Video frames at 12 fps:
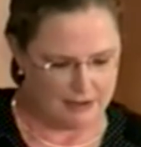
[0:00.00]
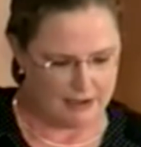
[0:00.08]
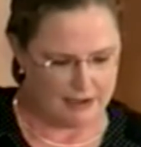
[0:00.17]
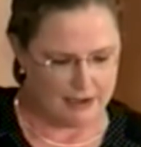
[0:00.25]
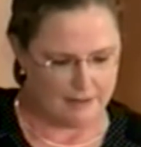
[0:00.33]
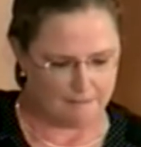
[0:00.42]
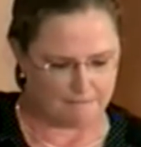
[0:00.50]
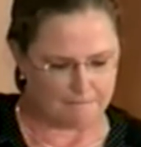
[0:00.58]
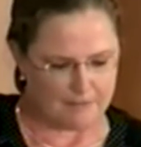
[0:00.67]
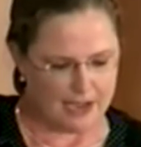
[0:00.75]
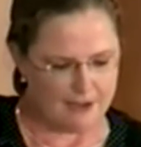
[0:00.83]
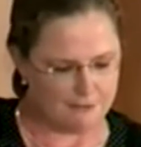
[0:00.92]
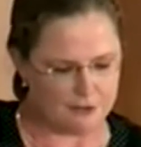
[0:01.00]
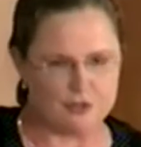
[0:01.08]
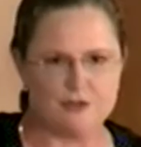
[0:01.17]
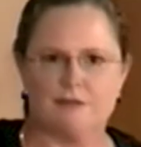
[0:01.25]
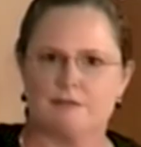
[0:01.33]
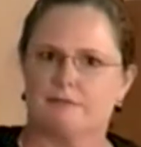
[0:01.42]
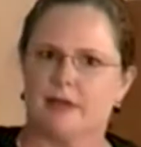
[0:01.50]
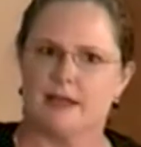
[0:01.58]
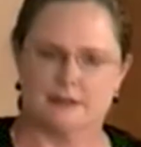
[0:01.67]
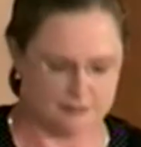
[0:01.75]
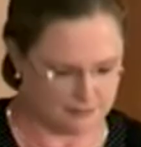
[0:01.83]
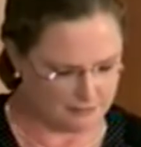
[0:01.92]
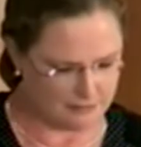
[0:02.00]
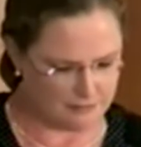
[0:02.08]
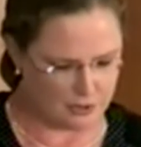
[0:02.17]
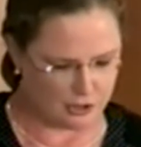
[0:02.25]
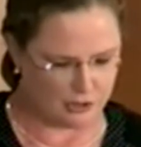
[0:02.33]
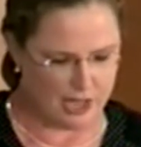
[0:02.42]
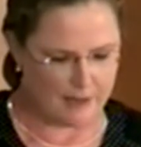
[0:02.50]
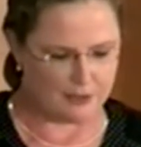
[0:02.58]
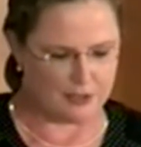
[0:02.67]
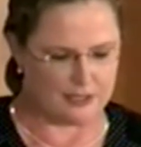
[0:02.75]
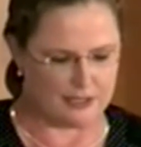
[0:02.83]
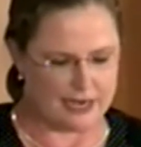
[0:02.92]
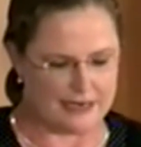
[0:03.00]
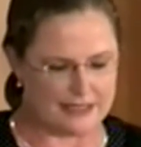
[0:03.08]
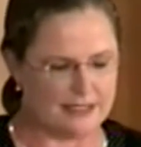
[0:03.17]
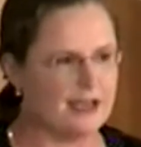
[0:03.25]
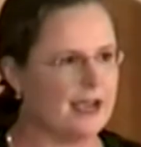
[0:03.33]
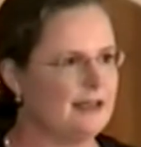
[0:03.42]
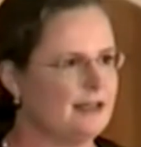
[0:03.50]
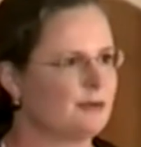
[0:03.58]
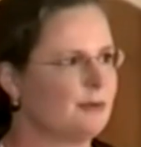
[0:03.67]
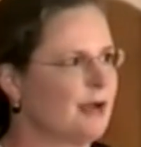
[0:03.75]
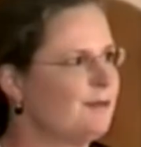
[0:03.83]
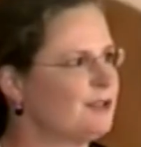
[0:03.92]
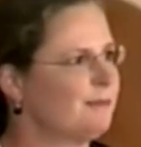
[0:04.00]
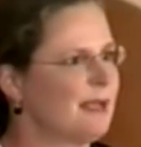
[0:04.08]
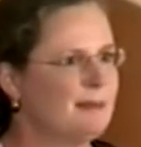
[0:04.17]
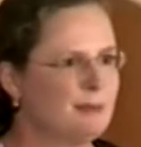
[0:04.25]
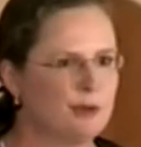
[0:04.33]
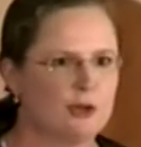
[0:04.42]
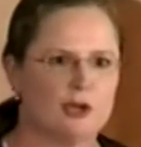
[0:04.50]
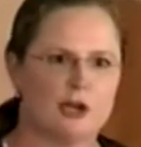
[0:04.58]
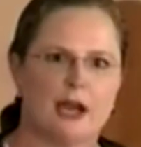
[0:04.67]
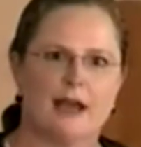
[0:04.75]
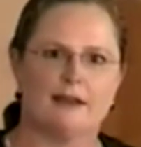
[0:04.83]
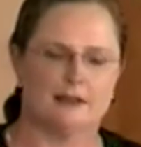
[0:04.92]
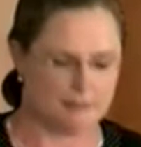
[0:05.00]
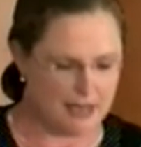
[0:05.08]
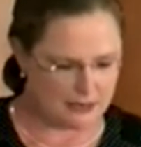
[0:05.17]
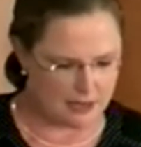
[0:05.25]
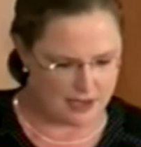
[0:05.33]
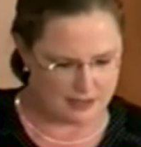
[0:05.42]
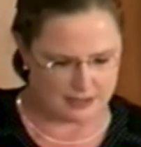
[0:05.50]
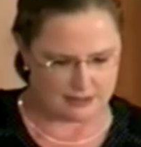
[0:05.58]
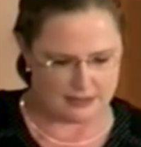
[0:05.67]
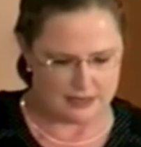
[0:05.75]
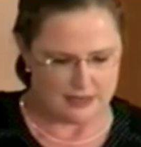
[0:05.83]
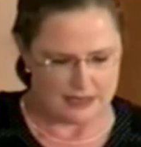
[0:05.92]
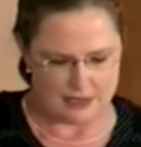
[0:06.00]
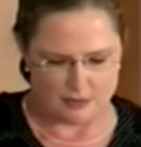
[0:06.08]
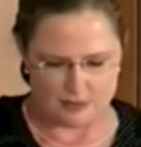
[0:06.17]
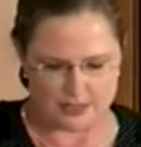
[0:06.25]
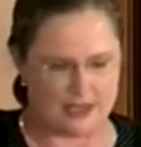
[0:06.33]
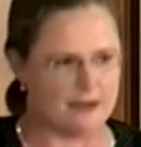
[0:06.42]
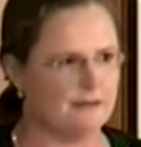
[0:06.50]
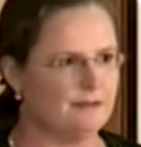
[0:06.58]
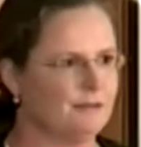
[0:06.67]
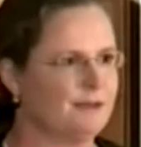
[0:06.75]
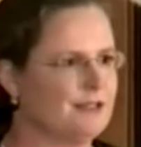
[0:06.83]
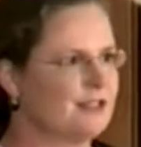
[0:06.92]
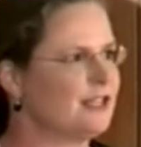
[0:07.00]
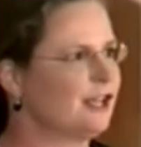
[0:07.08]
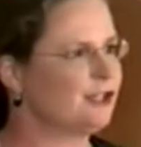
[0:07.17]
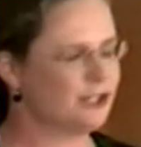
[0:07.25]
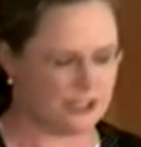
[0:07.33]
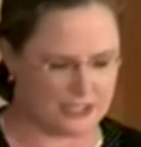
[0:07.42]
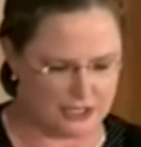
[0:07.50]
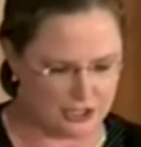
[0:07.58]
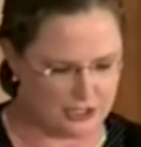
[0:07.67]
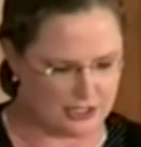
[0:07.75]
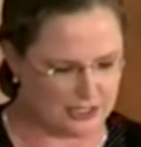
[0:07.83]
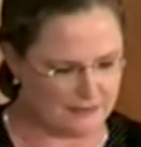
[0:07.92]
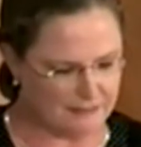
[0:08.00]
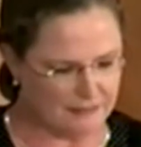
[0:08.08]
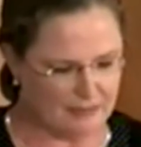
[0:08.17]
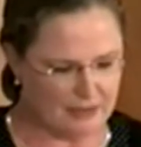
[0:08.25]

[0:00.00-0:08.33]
I first met Mr. Clapper in the 1990s when I was a baby bureaucrat in the Pentagon, and he was head of Defense Intelligence Agency.